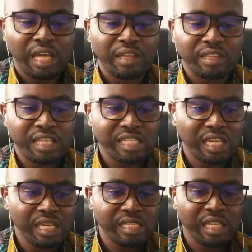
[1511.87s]
And in this
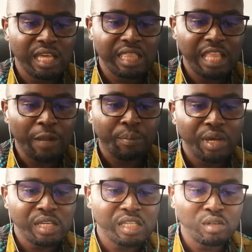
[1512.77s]
case, that
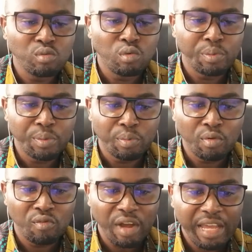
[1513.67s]
person will be
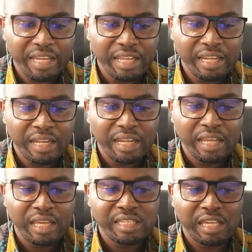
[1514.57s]
providing
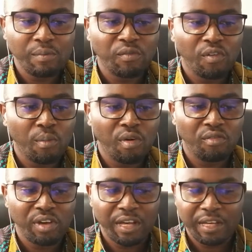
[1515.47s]
some form of
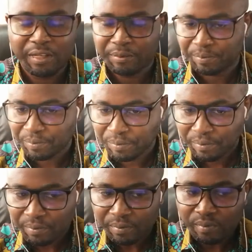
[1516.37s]
a
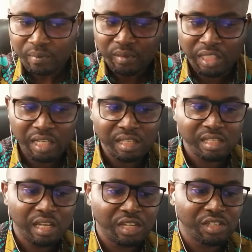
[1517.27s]

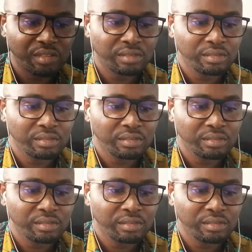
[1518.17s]
discussion.